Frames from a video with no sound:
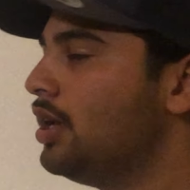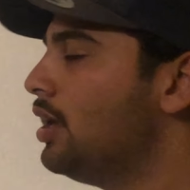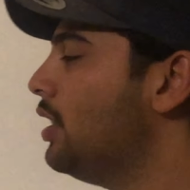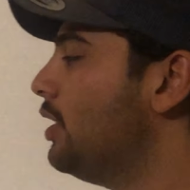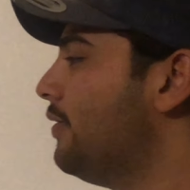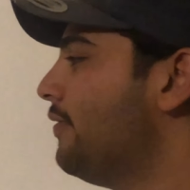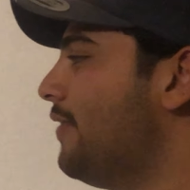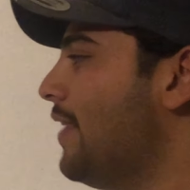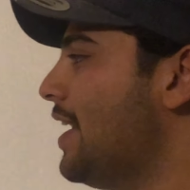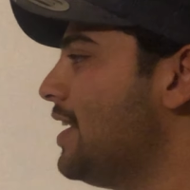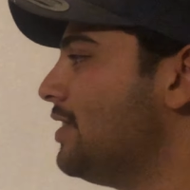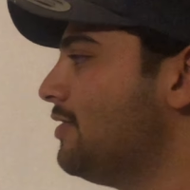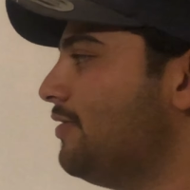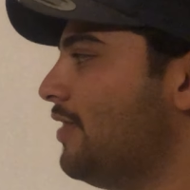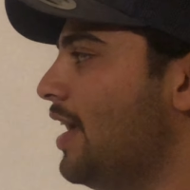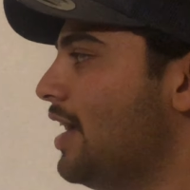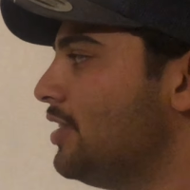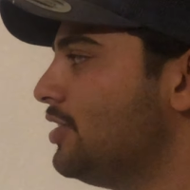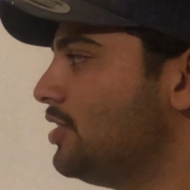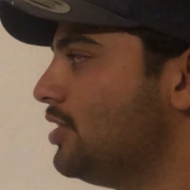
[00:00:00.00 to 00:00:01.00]
And fast
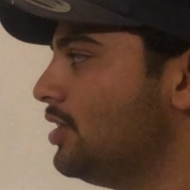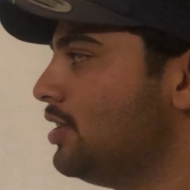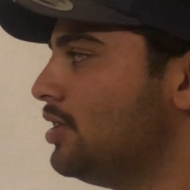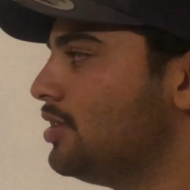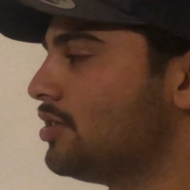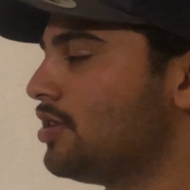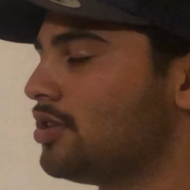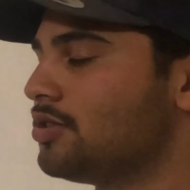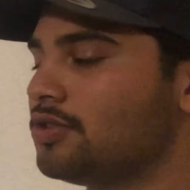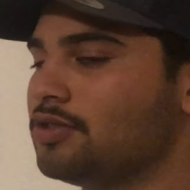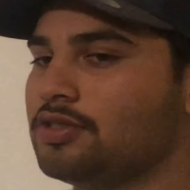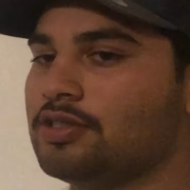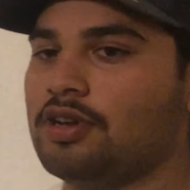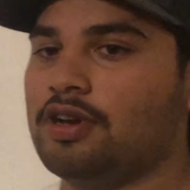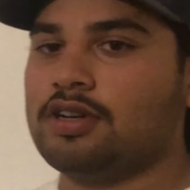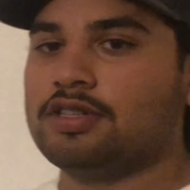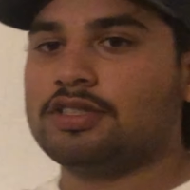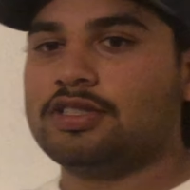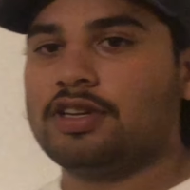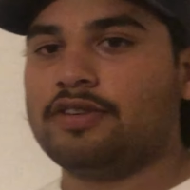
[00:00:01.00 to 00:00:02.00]
fashion is also
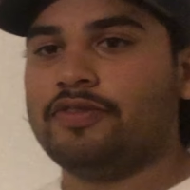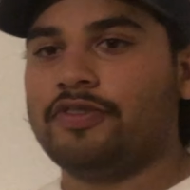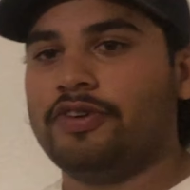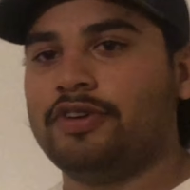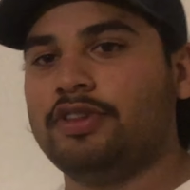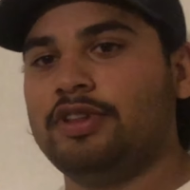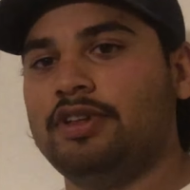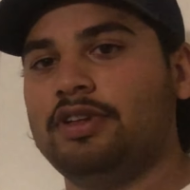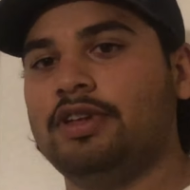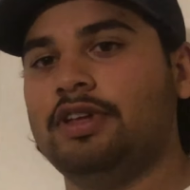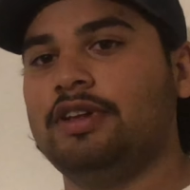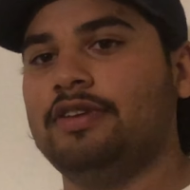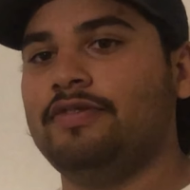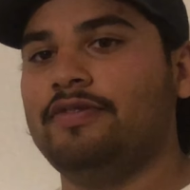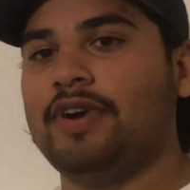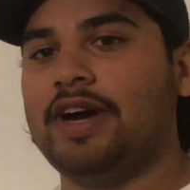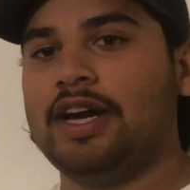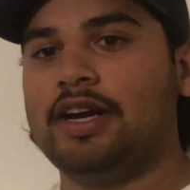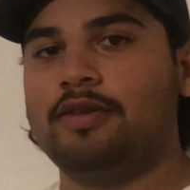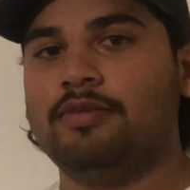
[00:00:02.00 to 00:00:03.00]
toxic for the
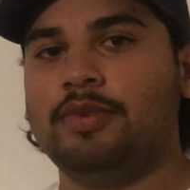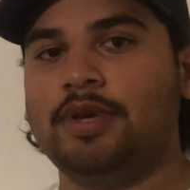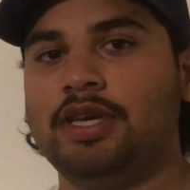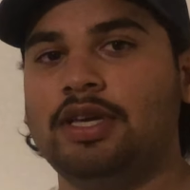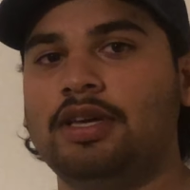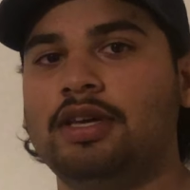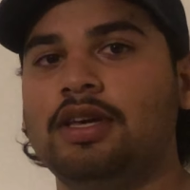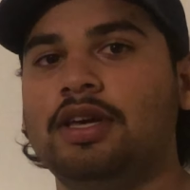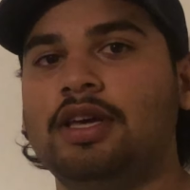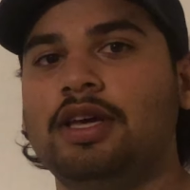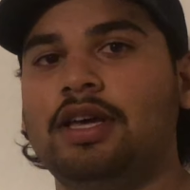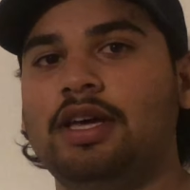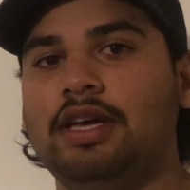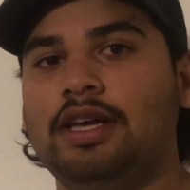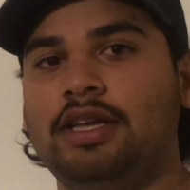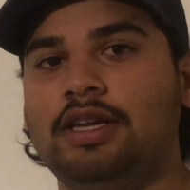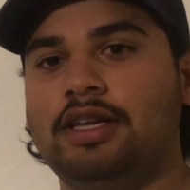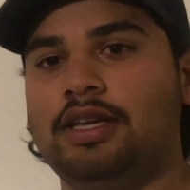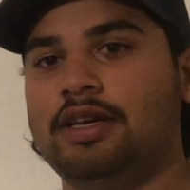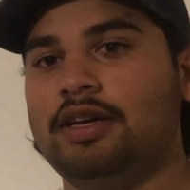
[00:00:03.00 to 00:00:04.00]
environment,
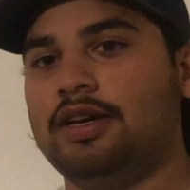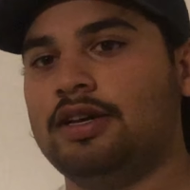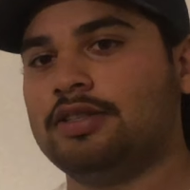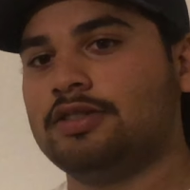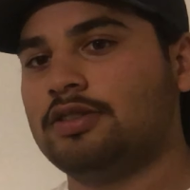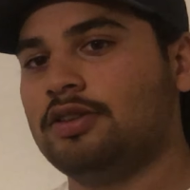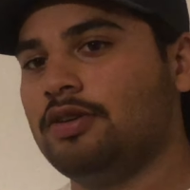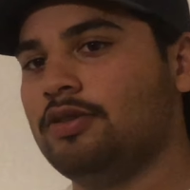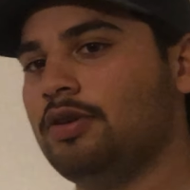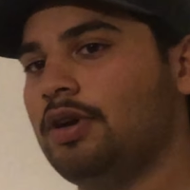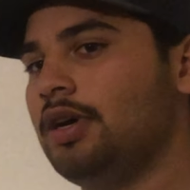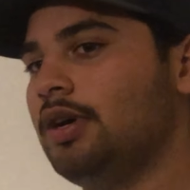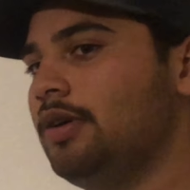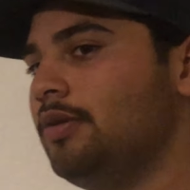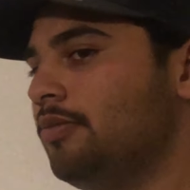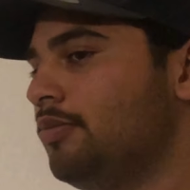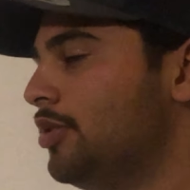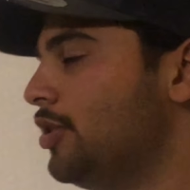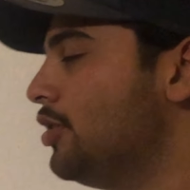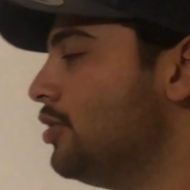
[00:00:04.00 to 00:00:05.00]
and it also
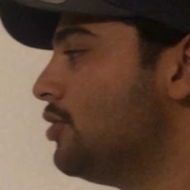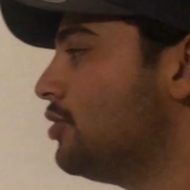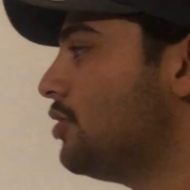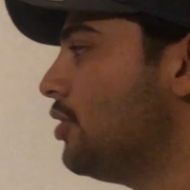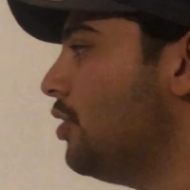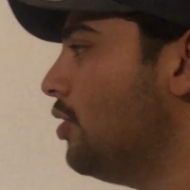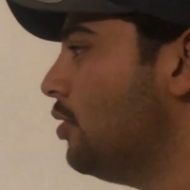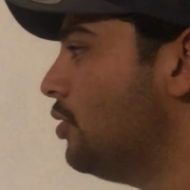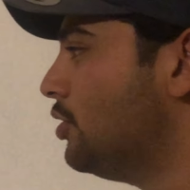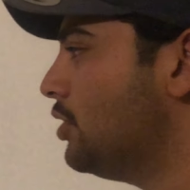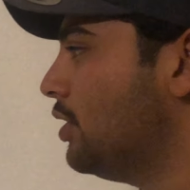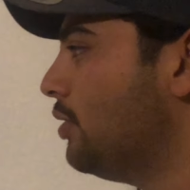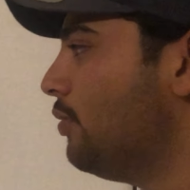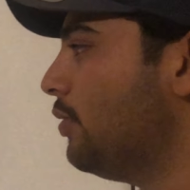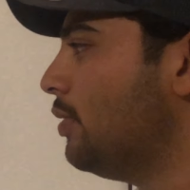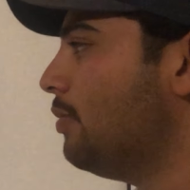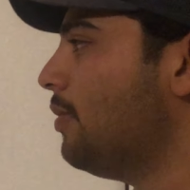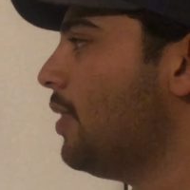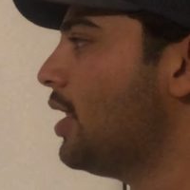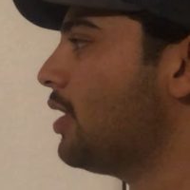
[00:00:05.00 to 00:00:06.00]
pollutes the ocean
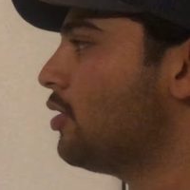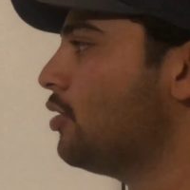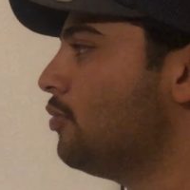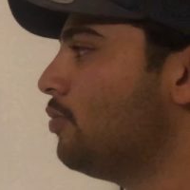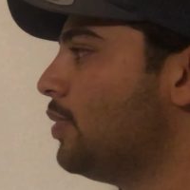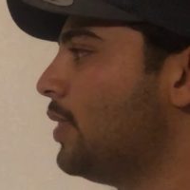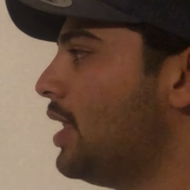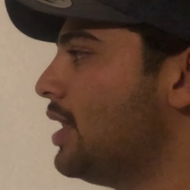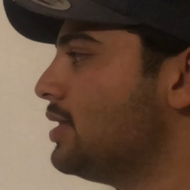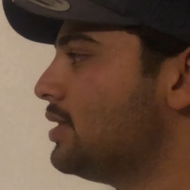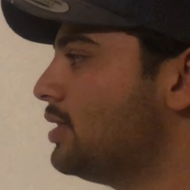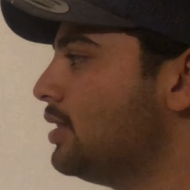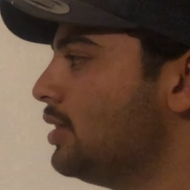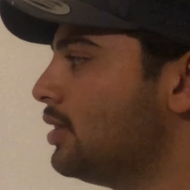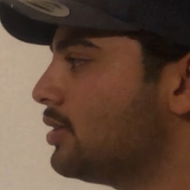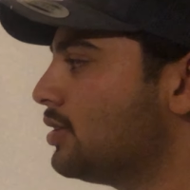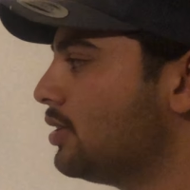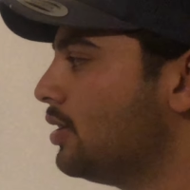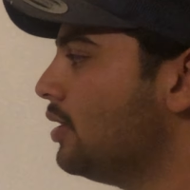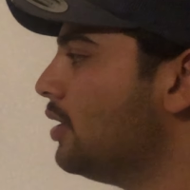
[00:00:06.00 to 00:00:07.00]
with
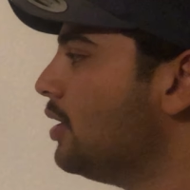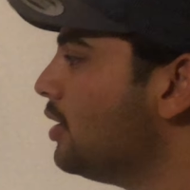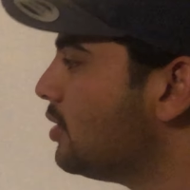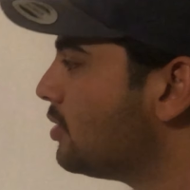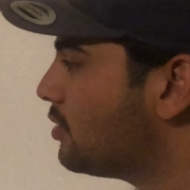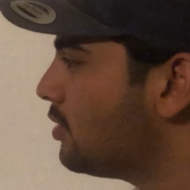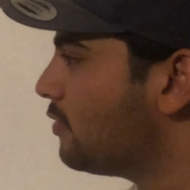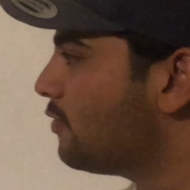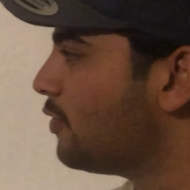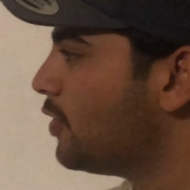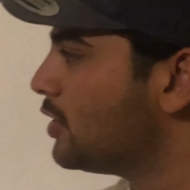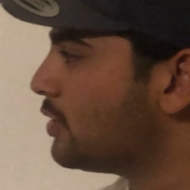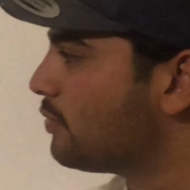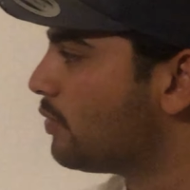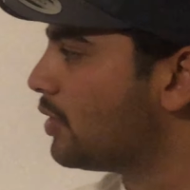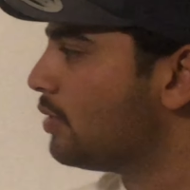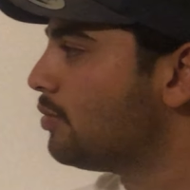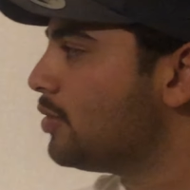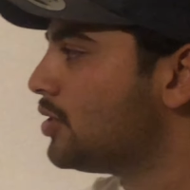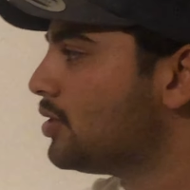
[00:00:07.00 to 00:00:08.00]
microplastics. So first, we're
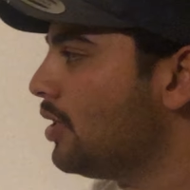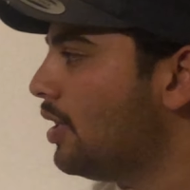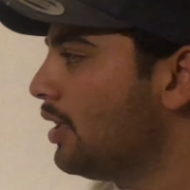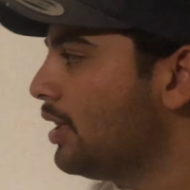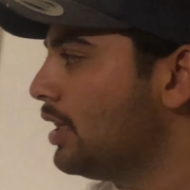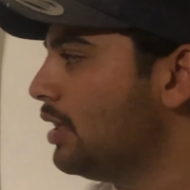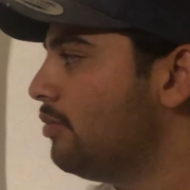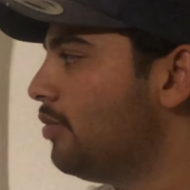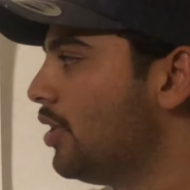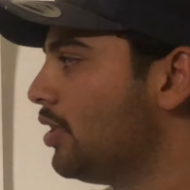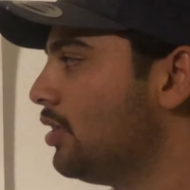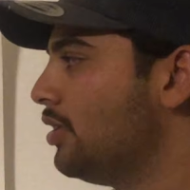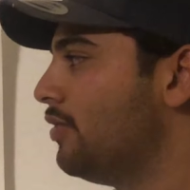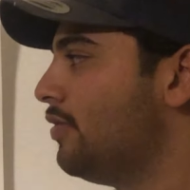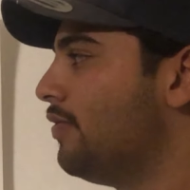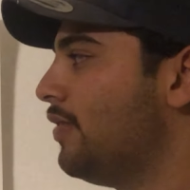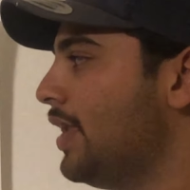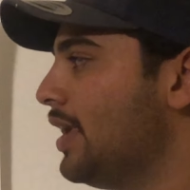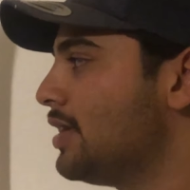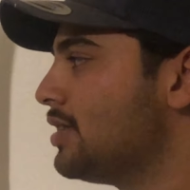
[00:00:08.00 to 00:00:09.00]
gonna be talking about the
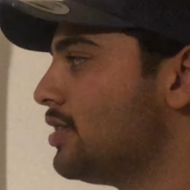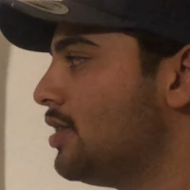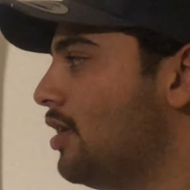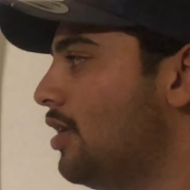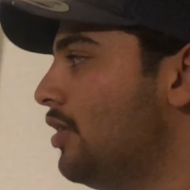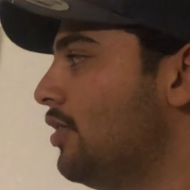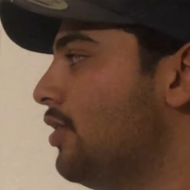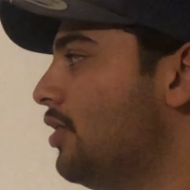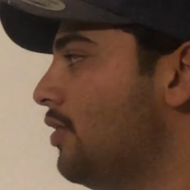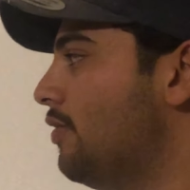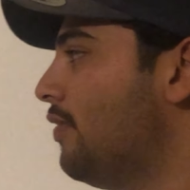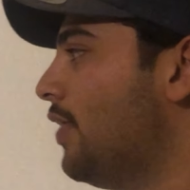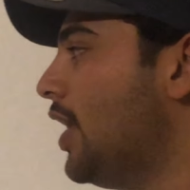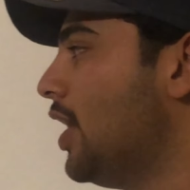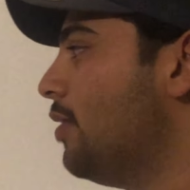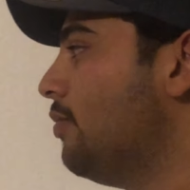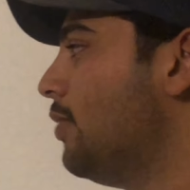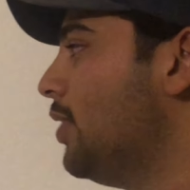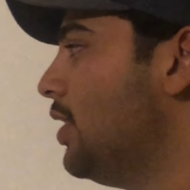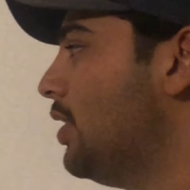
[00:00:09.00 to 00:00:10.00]
effect on the
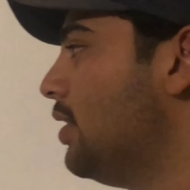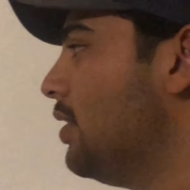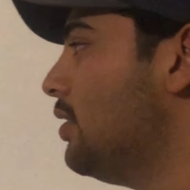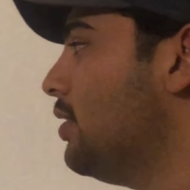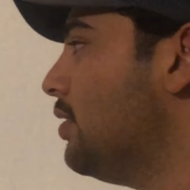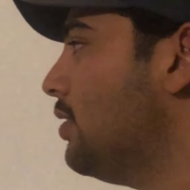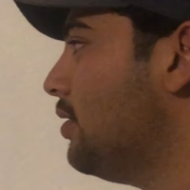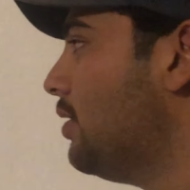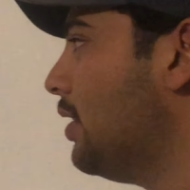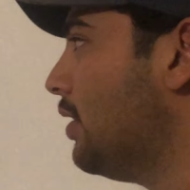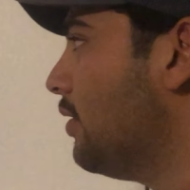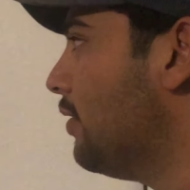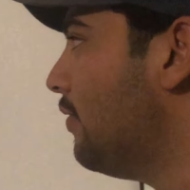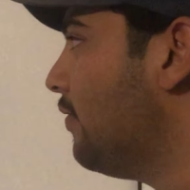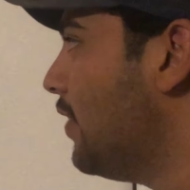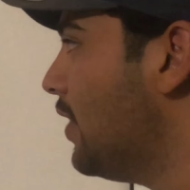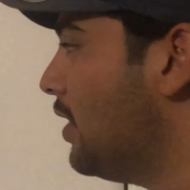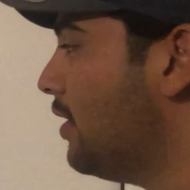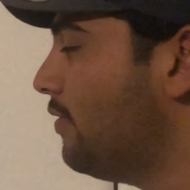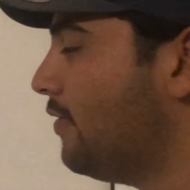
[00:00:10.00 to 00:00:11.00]
environment, like
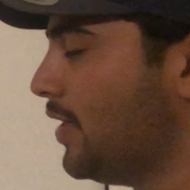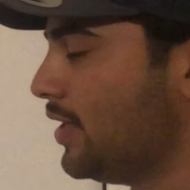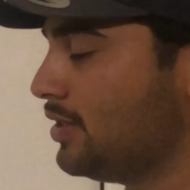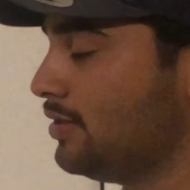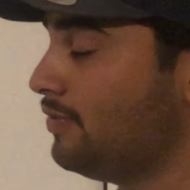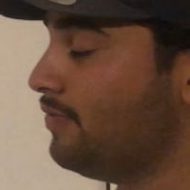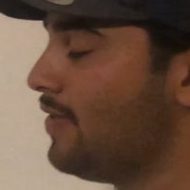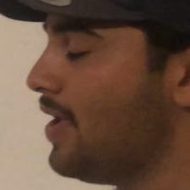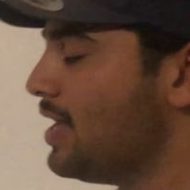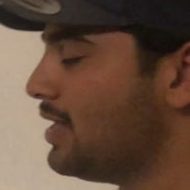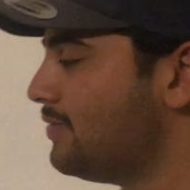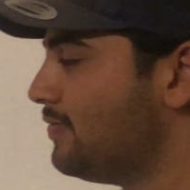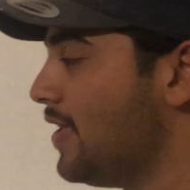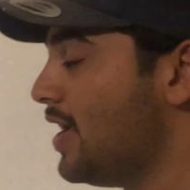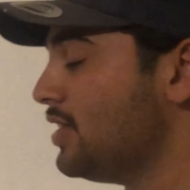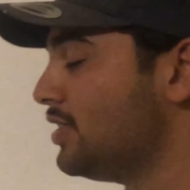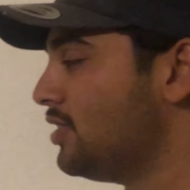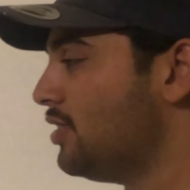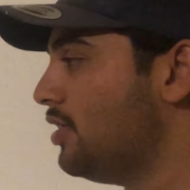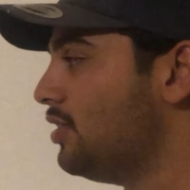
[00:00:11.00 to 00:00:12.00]
the effects of fast
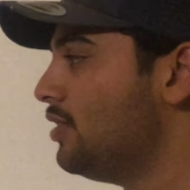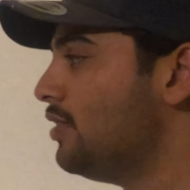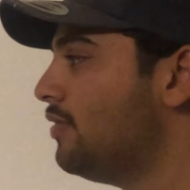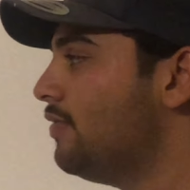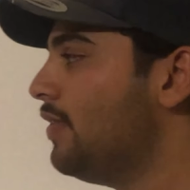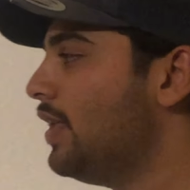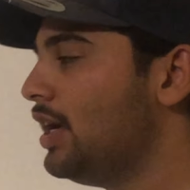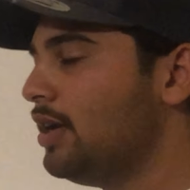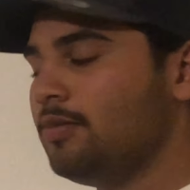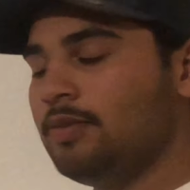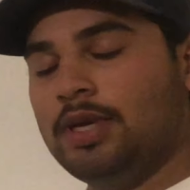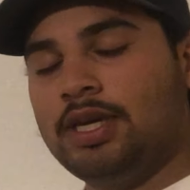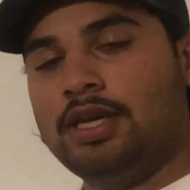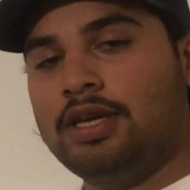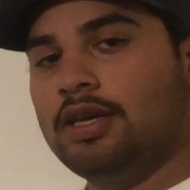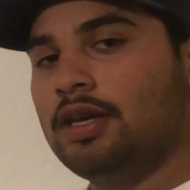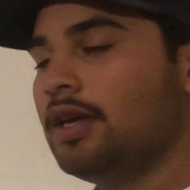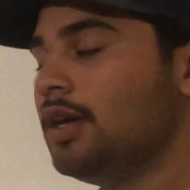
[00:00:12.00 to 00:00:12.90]
fashion on the environment.